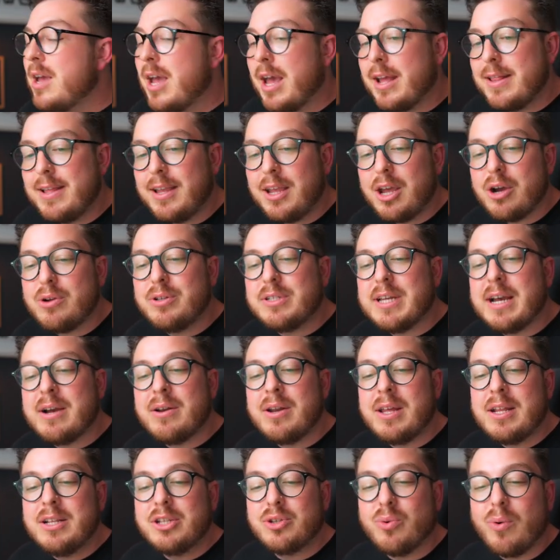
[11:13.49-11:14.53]
and then go down
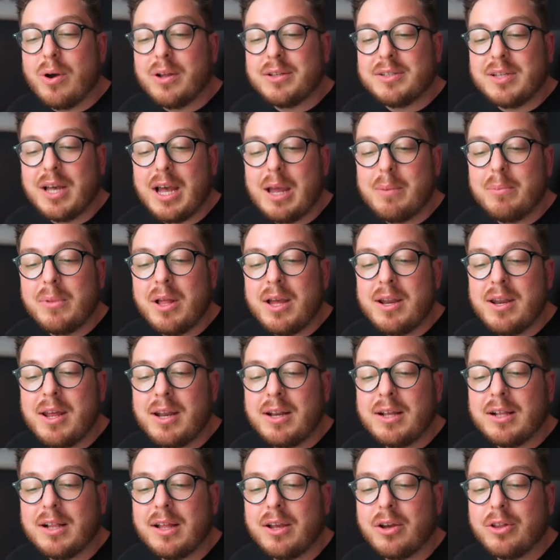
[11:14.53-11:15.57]
into our timeline
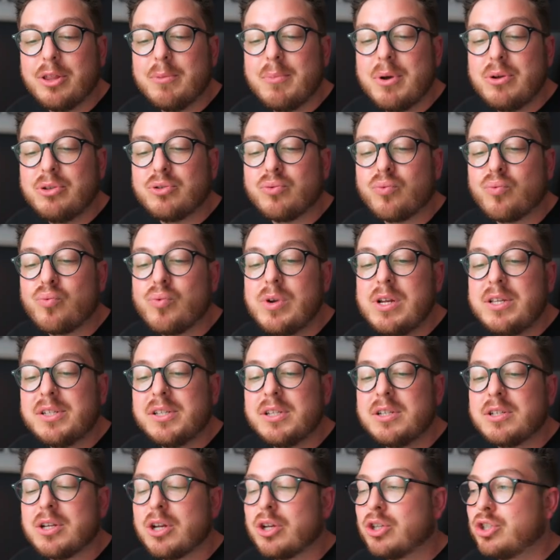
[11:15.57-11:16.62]
and click on the most
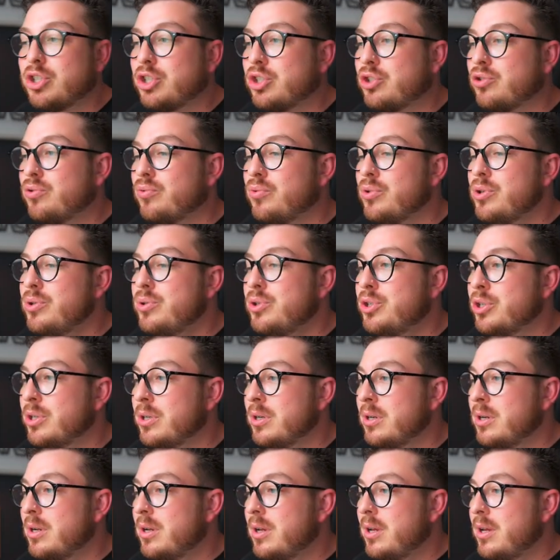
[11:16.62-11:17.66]
recent extrusion.
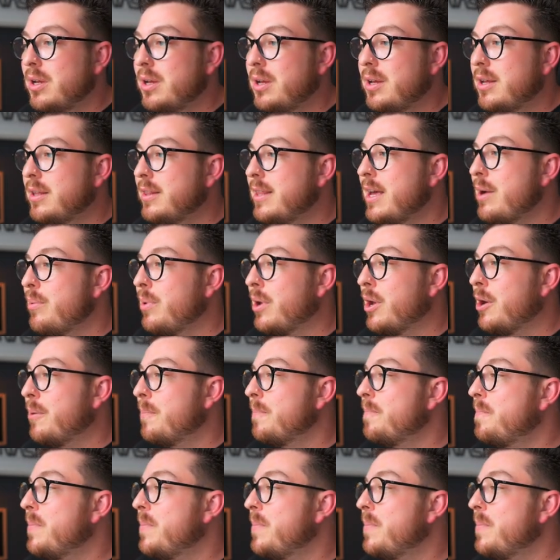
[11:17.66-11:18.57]
There we go.